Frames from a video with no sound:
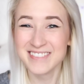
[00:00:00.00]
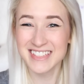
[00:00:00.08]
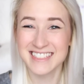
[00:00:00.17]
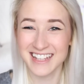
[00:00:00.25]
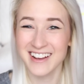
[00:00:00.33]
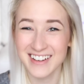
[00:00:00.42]

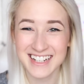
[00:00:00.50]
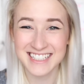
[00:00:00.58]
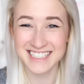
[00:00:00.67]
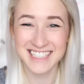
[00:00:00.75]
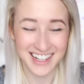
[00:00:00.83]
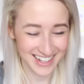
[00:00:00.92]
So
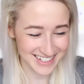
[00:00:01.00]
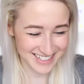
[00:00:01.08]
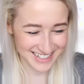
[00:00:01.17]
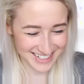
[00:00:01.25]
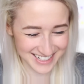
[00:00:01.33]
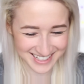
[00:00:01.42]

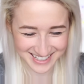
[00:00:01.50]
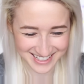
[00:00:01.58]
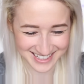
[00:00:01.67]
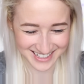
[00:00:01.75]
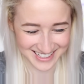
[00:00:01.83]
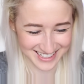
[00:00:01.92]

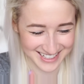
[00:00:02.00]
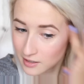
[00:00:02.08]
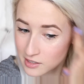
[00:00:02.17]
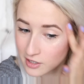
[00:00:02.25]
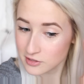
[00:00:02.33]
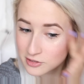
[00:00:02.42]
excited. I
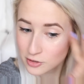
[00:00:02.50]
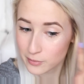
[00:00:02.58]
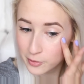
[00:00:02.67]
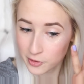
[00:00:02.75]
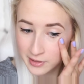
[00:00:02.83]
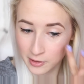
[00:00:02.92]
can't
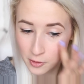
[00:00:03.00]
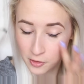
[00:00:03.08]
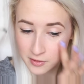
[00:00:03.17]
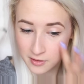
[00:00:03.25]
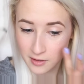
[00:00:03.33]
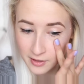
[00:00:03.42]
stop putting it
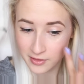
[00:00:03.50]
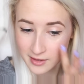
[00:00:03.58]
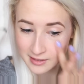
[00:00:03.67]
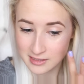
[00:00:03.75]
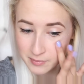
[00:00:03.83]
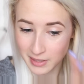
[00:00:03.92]
on. I think
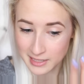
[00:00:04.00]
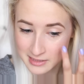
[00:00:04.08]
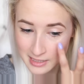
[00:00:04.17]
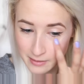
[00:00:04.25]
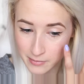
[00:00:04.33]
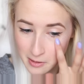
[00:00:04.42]
that's
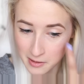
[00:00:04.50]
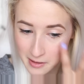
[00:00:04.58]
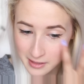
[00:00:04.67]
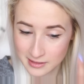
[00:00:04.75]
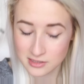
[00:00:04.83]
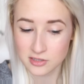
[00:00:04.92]
plenty, but
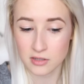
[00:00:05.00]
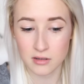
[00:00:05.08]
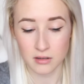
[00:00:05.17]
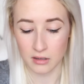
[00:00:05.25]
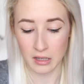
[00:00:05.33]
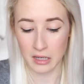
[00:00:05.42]
it's
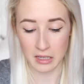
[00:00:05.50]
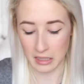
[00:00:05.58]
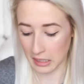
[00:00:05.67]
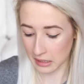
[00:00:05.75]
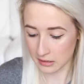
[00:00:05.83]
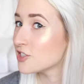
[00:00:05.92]

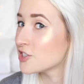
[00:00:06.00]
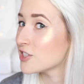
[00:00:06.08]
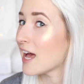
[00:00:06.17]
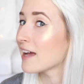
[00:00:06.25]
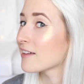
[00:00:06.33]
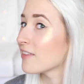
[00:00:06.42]

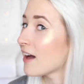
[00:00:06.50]
check